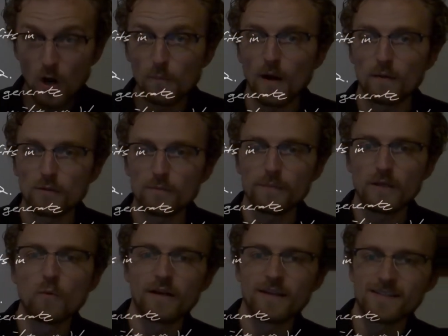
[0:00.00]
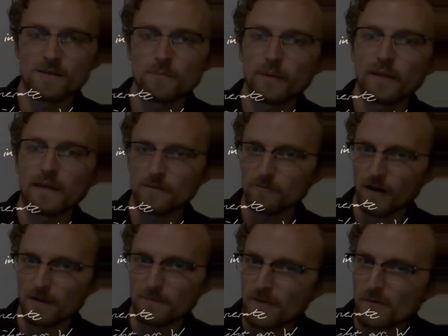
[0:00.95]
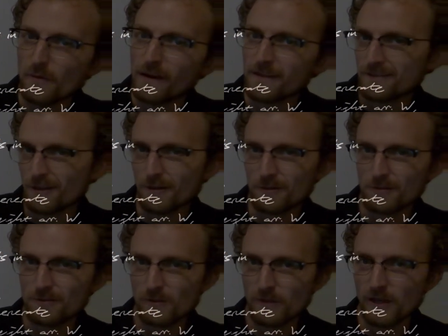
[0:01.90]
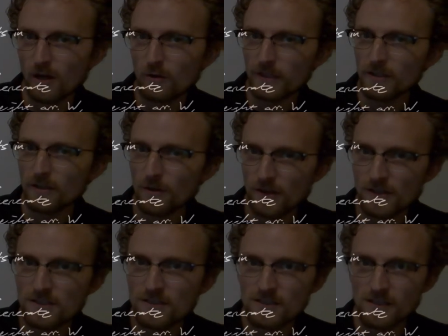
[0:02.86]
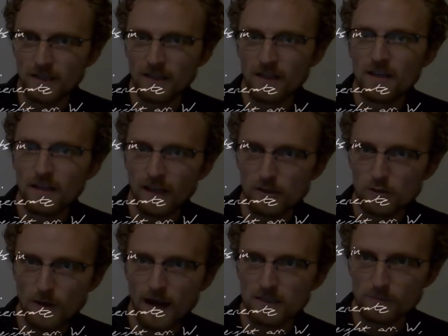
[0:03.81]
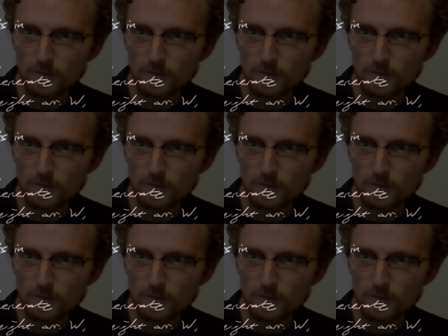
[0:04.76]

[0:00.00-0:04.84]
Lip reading: problem P1 is in P, right, by the way. So we already know that this is a tractable